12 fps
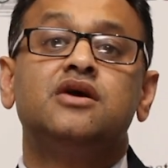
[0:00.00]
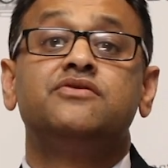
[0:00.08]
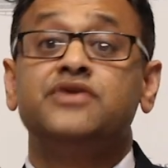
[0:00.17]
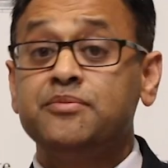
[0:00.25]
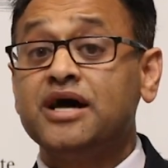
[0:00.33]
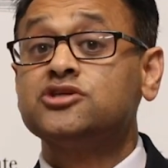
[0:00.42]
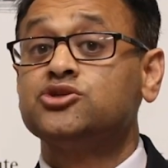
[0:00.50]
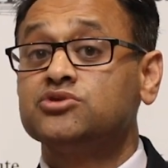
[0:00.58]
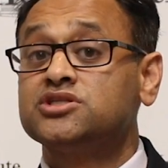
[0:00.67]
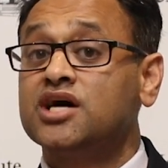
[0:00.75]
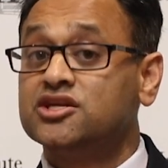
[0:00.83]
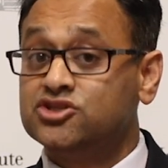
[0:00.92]
Female
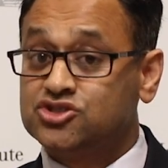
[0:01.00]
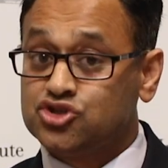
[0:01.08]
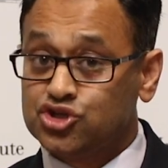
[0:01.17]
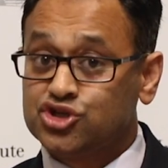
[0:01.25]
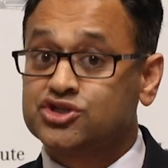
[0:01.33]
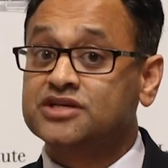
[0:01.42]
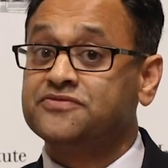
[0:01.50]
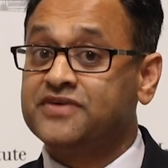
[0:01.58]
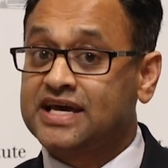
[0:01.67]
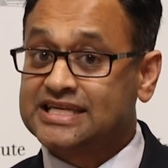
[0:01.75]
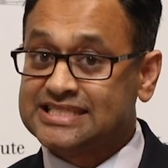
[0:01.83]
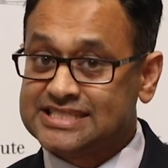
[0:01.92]
suicide is usually
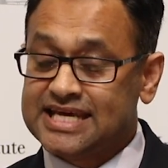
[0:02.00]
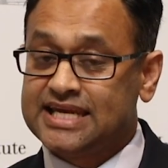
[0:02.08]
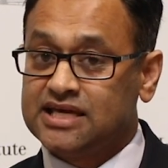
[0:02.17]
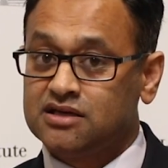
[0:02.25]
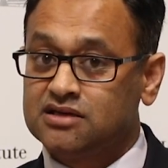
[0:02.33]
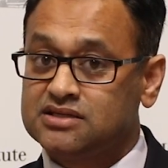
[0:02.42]
fairly steady.